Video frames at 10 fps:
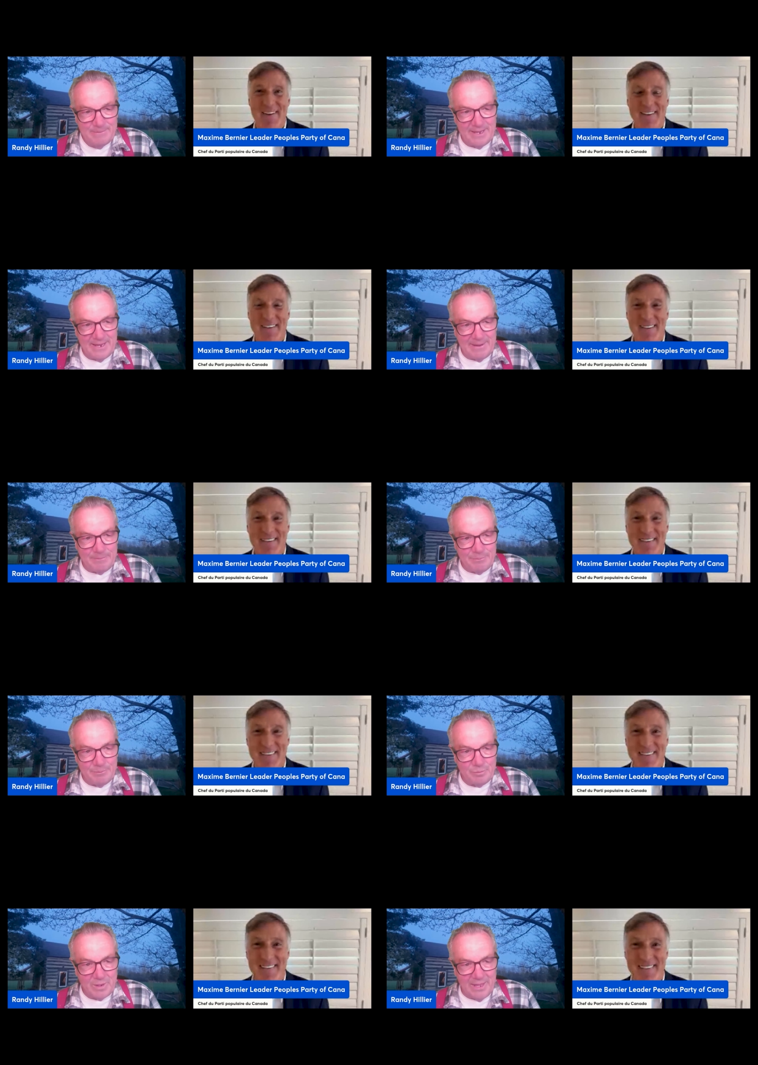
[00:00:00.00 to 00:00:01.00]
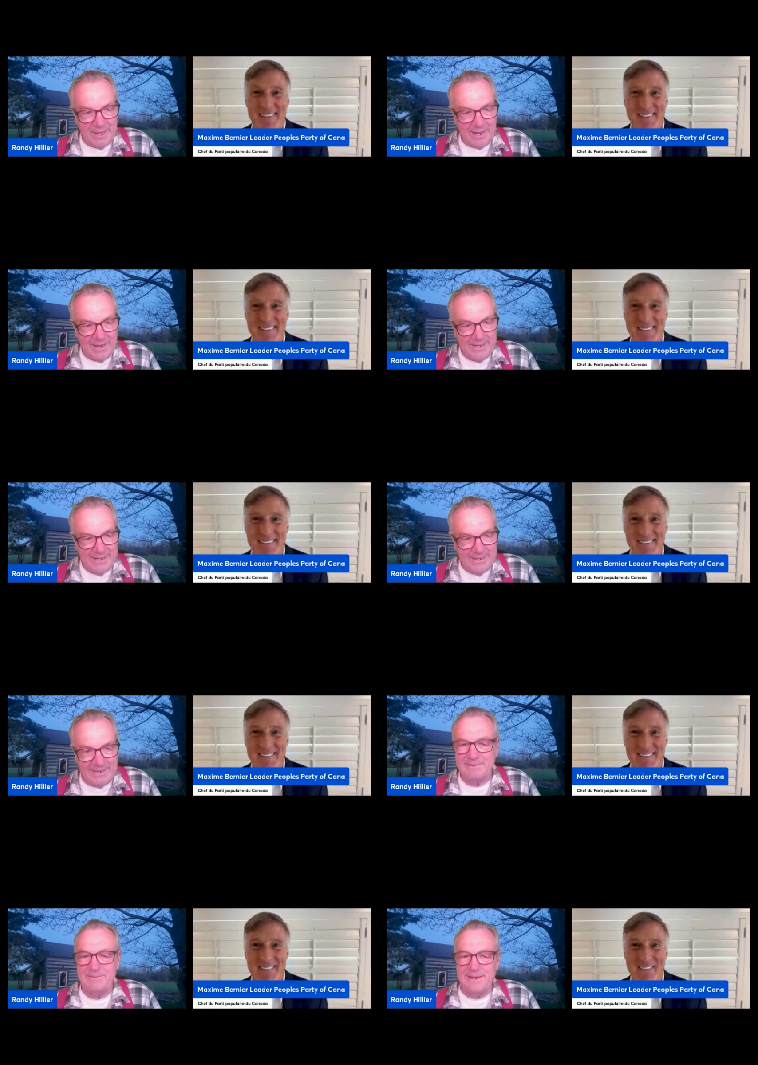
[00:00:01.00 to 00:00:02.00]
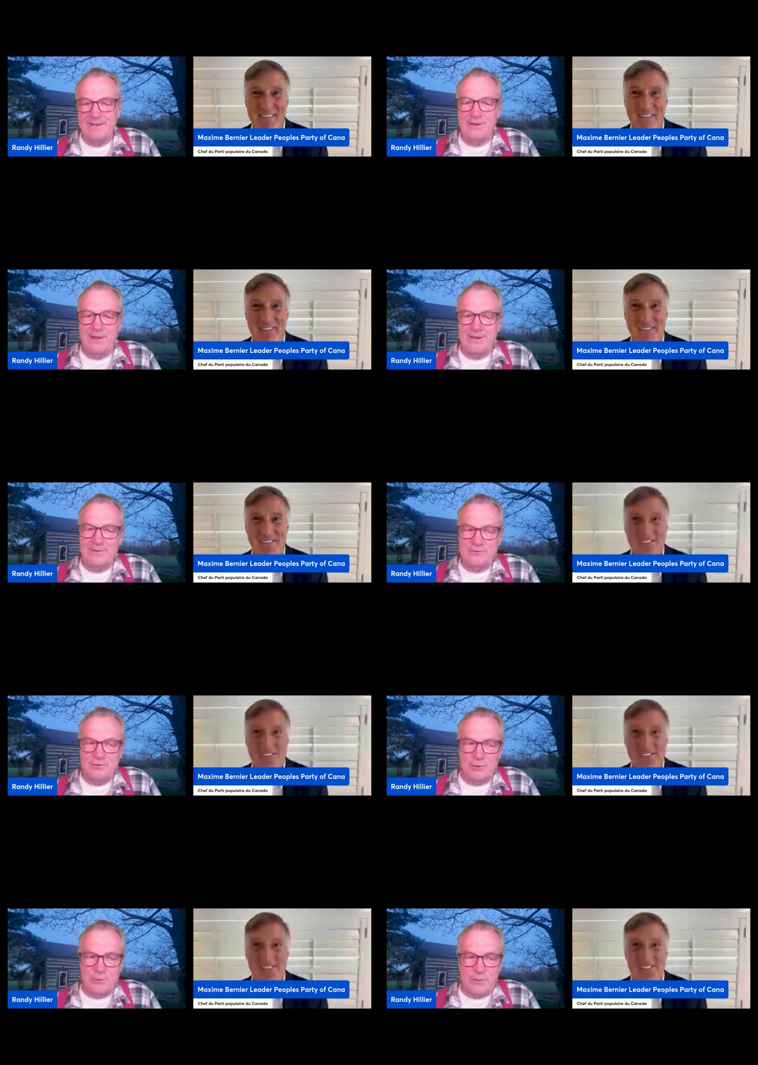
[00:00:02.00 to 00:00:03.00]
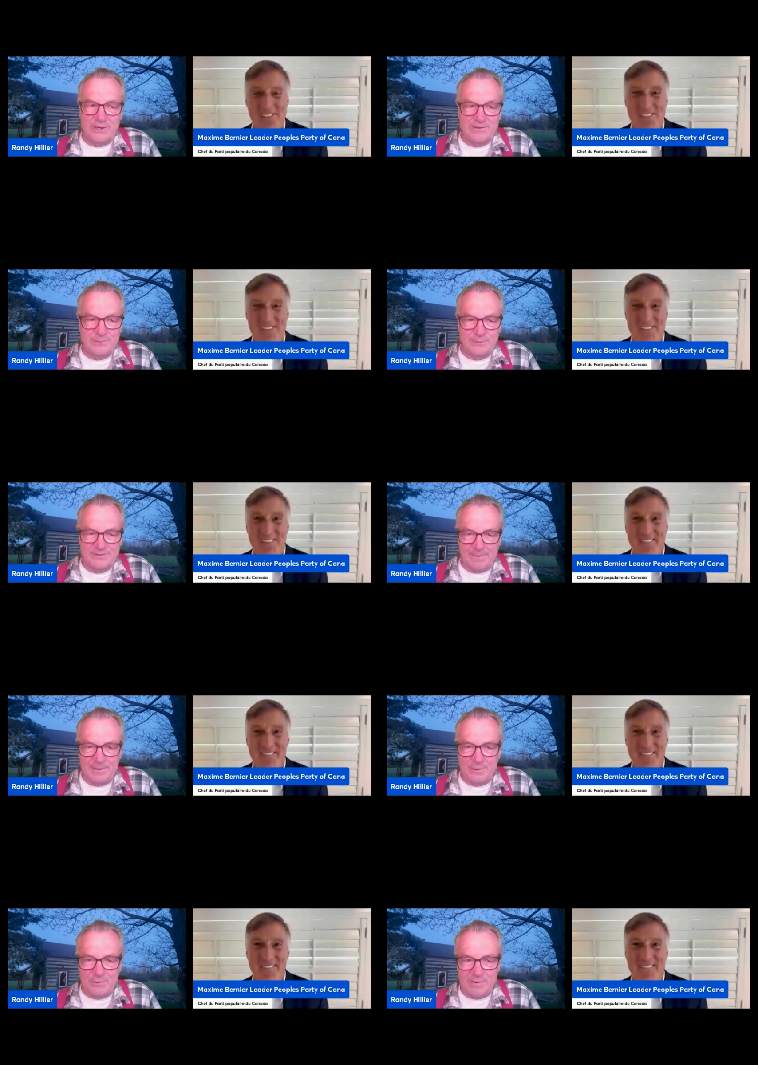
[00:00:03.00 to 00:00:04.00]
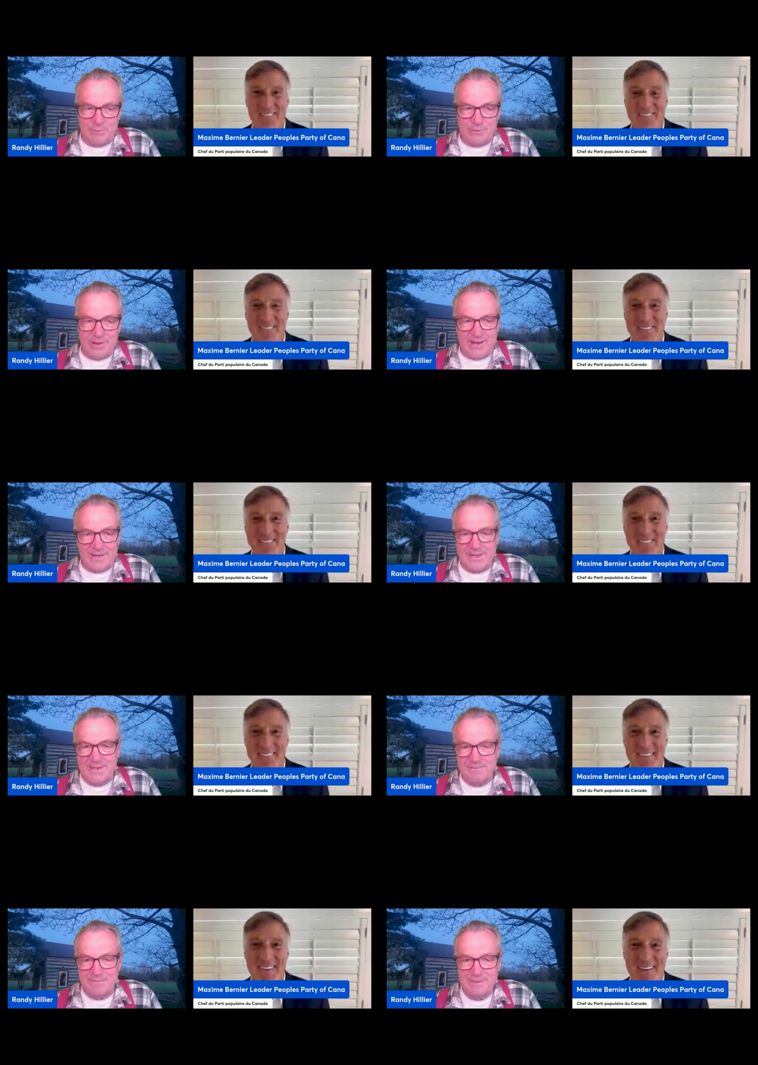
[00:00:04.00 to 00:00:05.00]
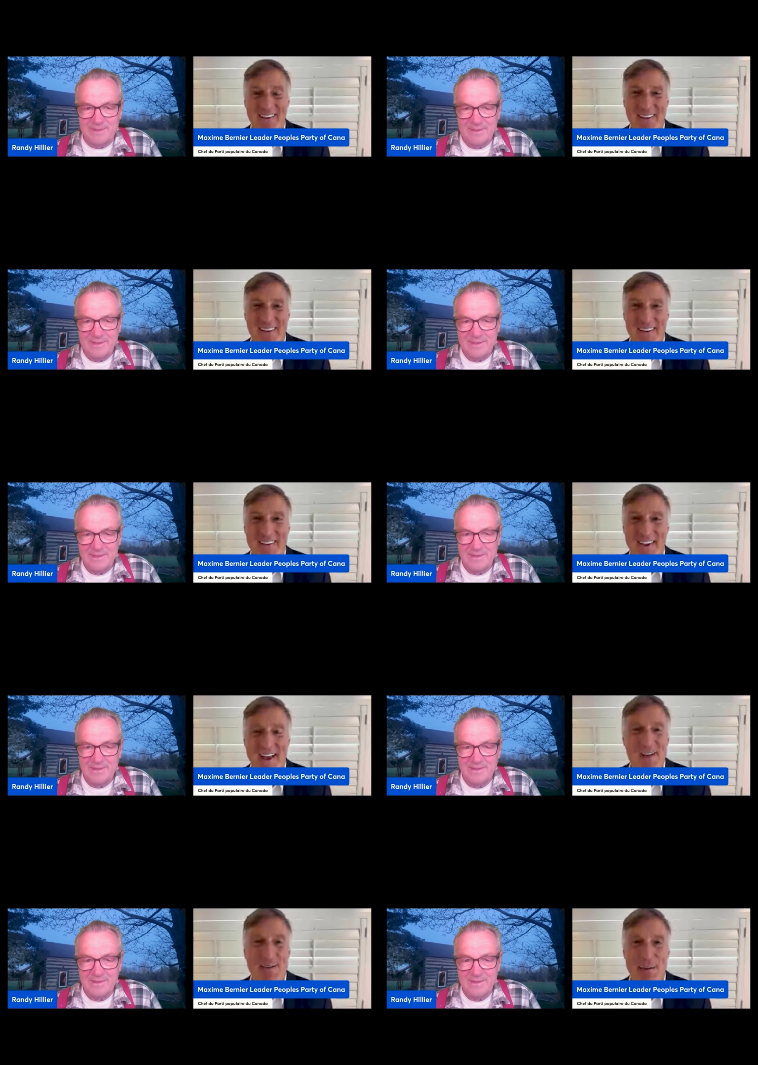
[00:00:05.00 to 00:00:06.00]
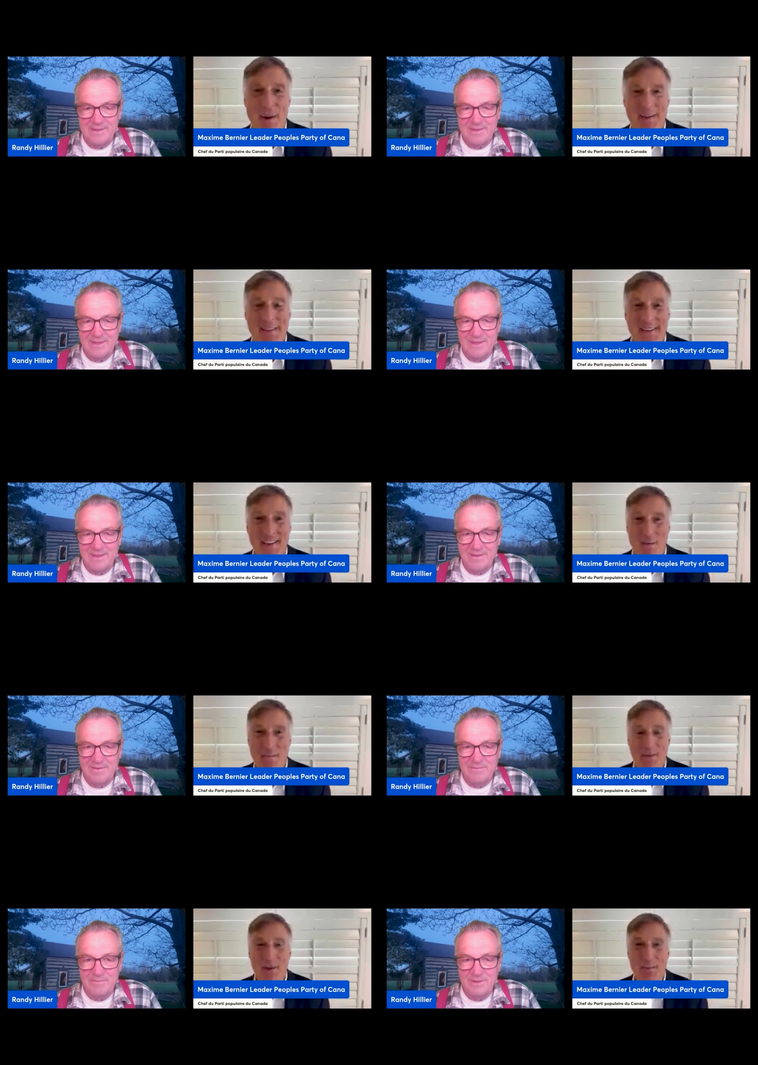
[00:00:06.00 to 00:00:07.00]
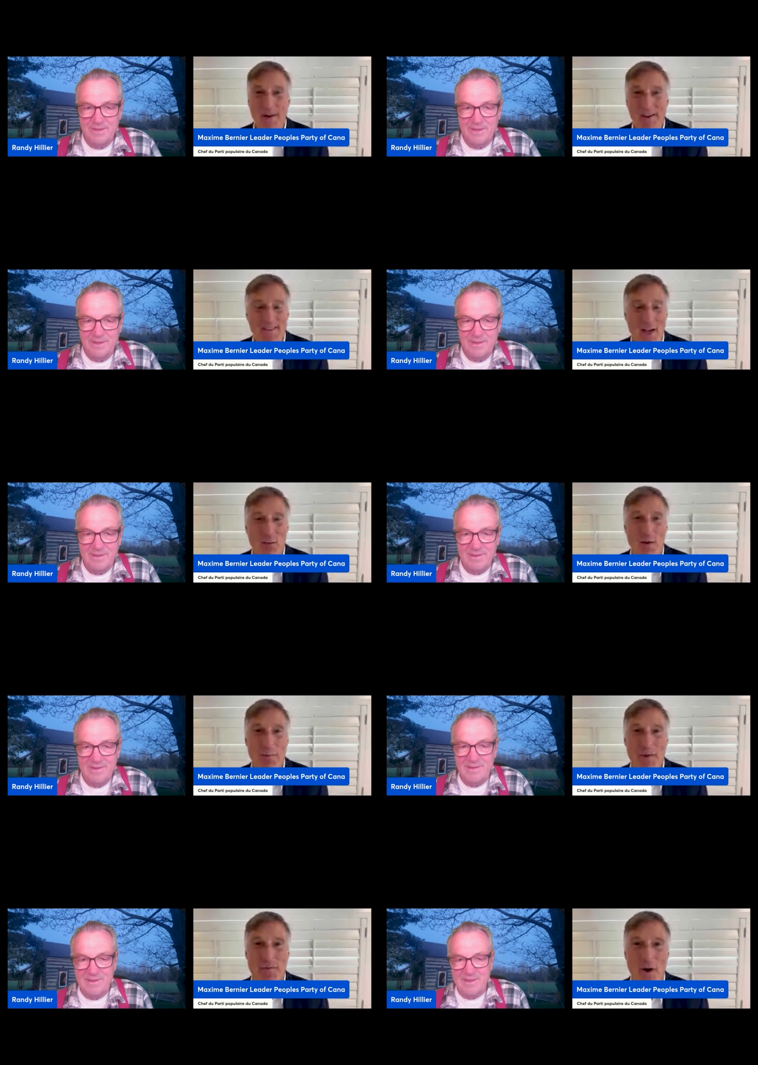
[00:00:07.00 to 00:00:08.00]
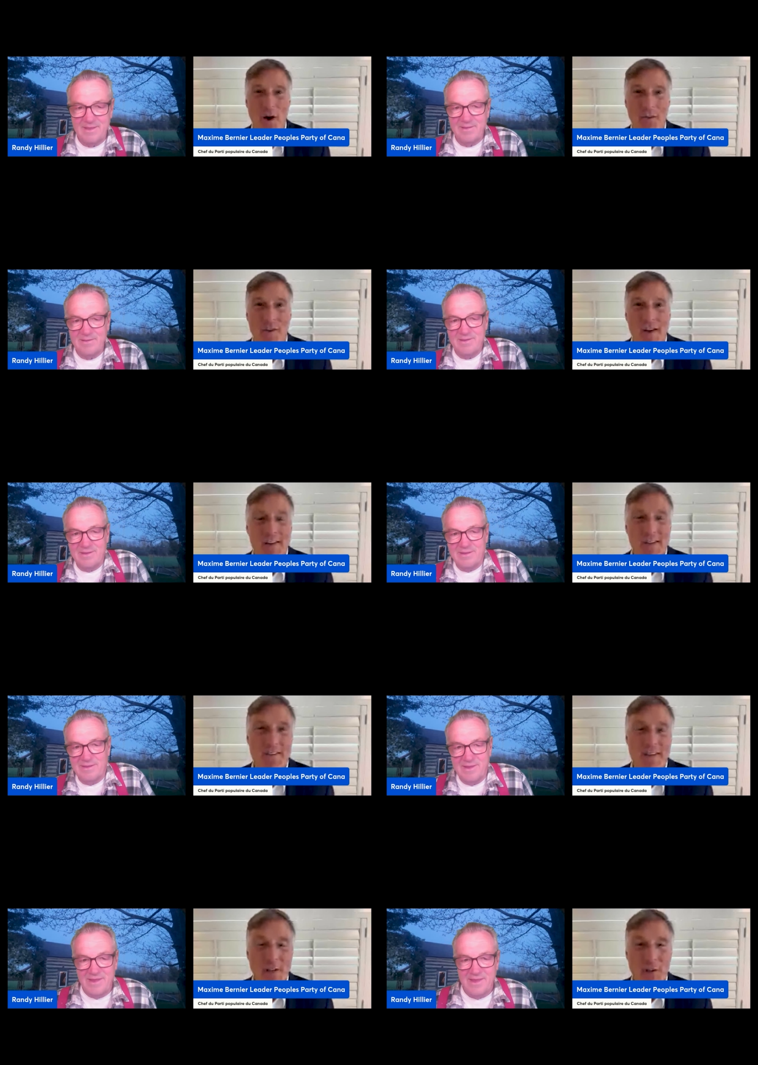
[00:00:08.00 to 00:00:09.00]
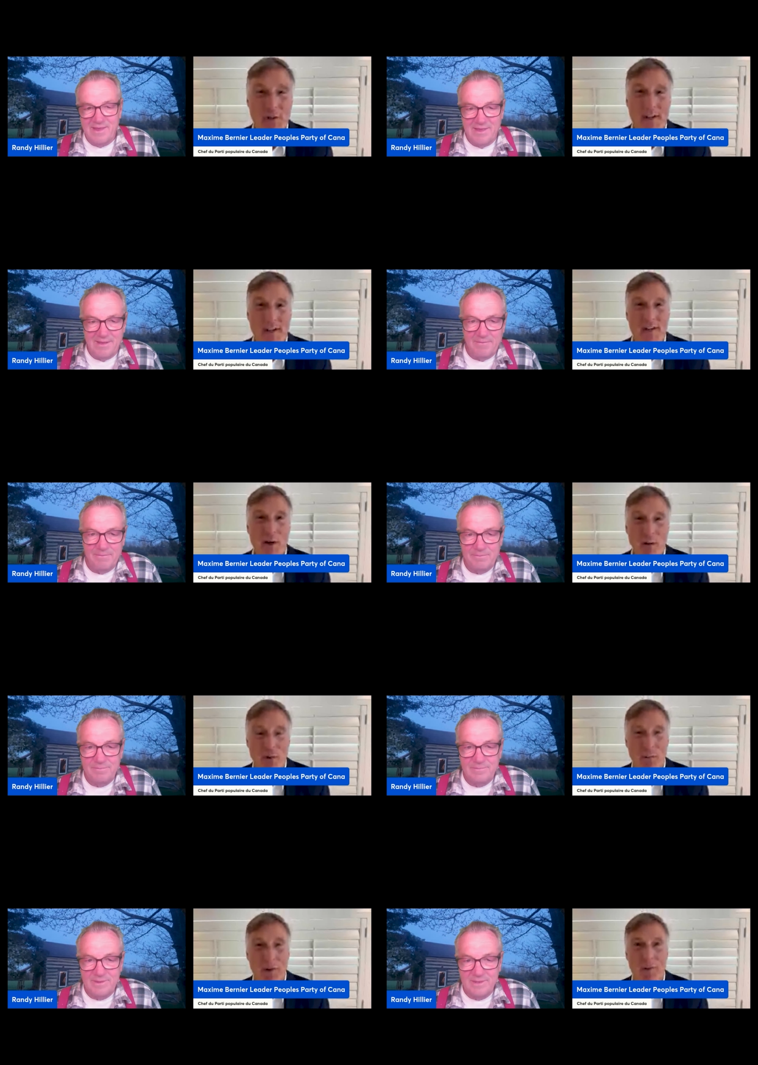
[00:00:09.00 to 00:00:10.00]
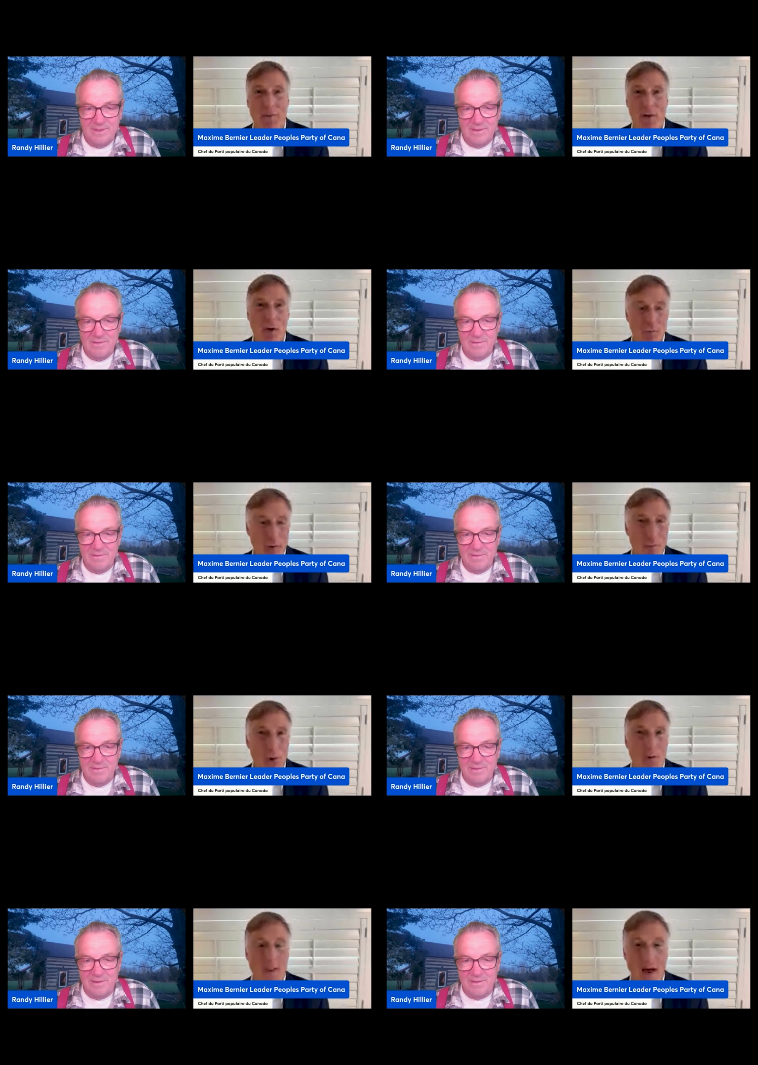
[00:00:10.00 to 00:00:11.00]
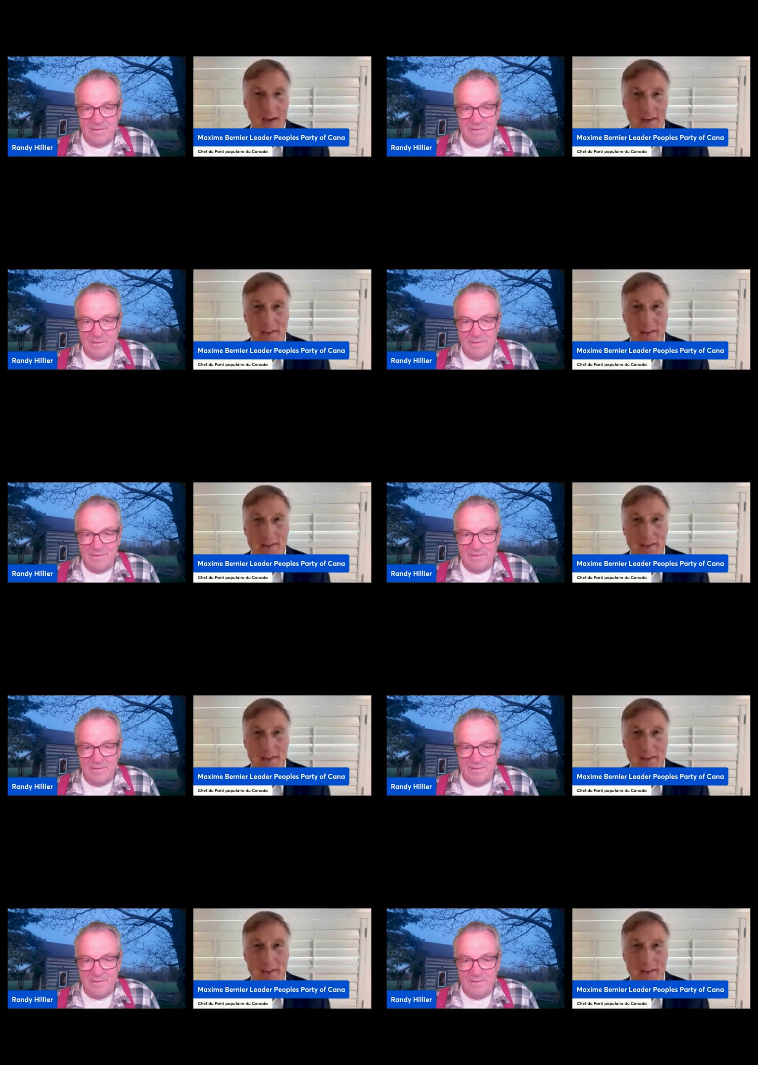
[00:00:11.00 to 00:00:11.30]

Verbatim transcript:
Speaker 1: uh, uh, let let the audience know what's what's happening November 9th.
Speaker 2: Yes, Randy, I'm very pleased. That will be fun. Saturday, November November 9